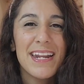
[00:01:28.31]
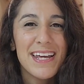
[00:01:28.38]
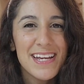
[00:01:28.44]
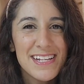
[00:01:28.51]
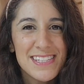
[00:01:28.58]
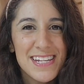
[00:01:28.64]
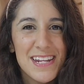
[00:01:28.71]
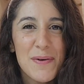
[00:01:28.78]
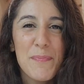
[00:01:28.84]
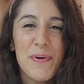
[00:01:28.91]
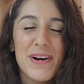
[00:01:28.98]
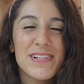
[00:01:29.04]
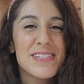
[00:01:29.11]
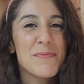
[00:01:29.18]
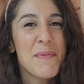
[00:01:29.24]
easy to
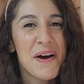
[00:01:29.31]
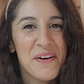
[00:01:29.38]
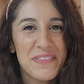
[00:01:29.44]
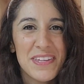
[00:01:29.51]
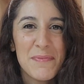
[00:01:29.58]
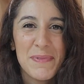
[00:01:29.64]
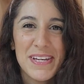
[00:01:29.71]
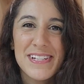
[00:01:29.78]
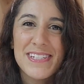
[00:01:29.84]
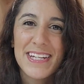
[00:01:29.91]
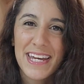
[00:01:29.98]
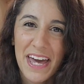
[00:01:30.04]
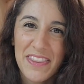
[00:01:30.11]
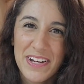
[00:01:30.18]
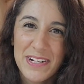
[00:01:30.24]
put some healthy meals
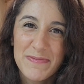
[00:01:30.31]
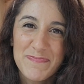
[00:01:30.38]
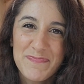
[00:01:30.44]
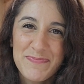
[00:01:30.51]
together.